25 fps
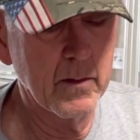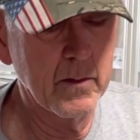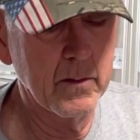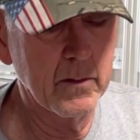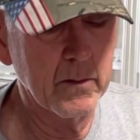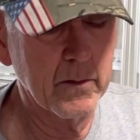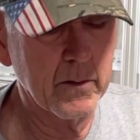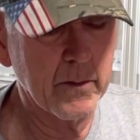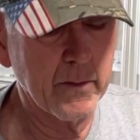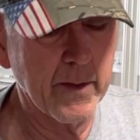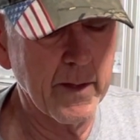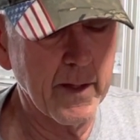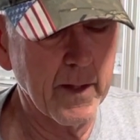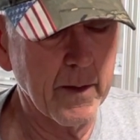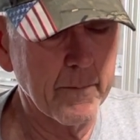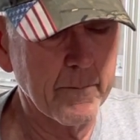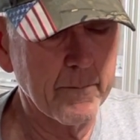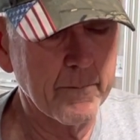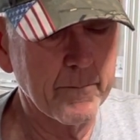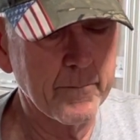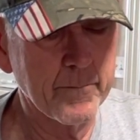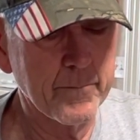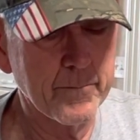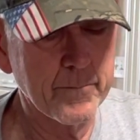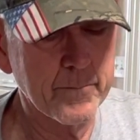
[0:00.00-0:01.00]
Look at that.
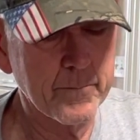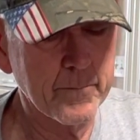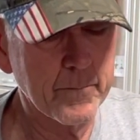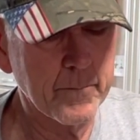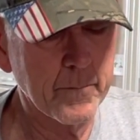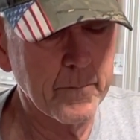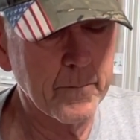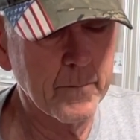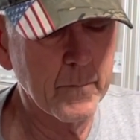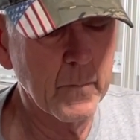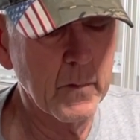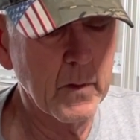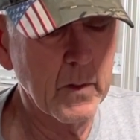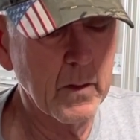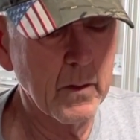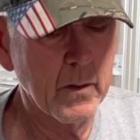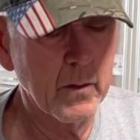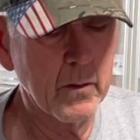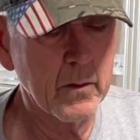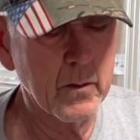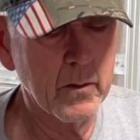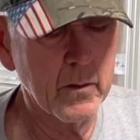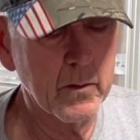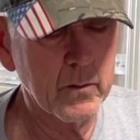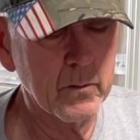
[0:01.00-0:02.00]

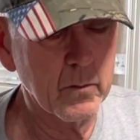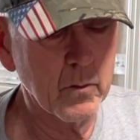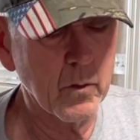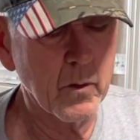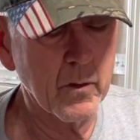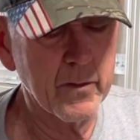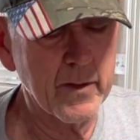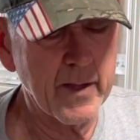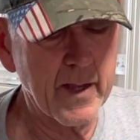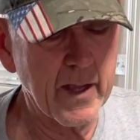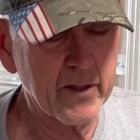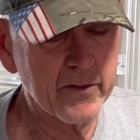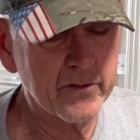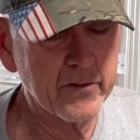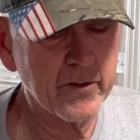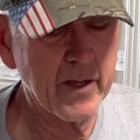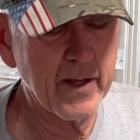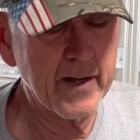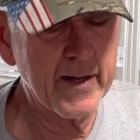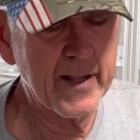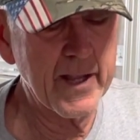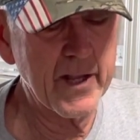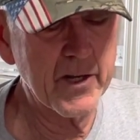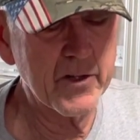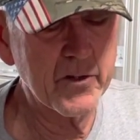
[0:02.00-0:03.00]
Go on the outside
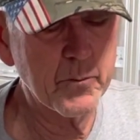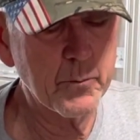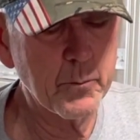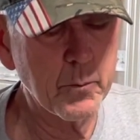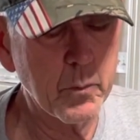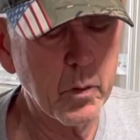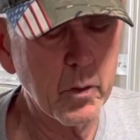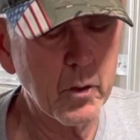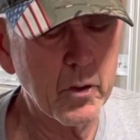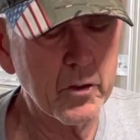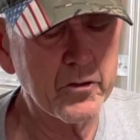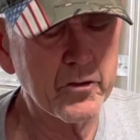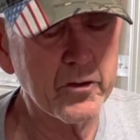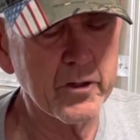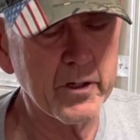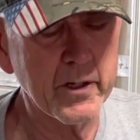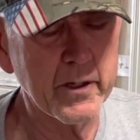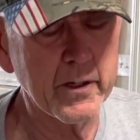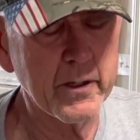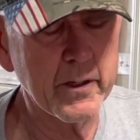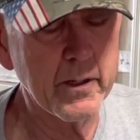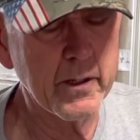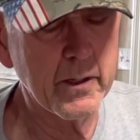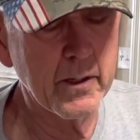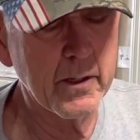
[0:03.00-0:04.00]
edge, pushing,